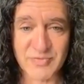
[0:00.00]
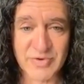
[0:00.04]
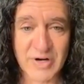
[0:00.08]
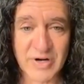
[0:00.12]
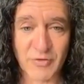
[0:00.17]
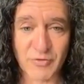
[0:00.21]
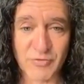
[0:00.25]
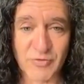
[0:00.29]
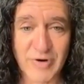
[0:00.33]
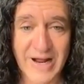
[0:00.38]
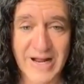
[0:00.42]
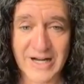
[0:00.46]
you know
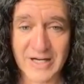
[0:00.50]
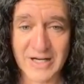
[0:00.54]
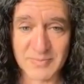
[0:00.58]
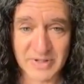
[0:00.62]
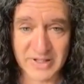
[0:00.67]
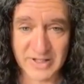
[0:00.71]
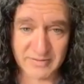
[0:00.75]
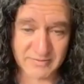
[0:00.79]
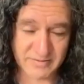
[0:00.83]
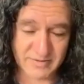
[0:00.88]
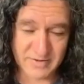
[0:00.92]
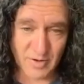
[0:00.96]

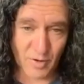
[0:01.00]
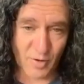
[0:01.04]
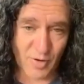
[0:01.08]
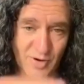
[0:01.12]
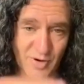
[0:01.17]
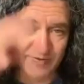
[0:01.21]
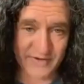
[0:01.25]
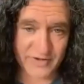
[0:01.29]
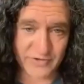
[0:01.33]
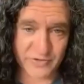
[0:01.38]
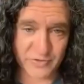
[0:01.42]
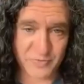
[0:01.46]
randomly go
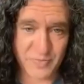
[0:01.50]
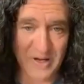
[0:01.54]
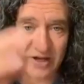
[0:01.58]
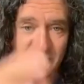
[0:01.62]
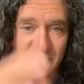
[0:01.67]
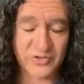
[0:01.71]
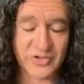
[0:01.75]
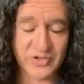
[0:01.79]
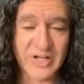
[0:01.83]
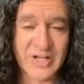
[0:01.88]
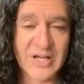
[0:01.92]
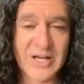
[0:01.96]
off into
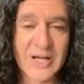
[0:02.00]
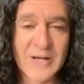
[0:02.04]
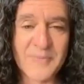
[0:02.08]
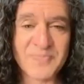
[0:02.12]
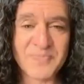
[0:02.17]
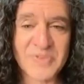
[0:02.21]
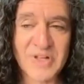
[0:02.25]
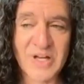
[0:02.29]
space.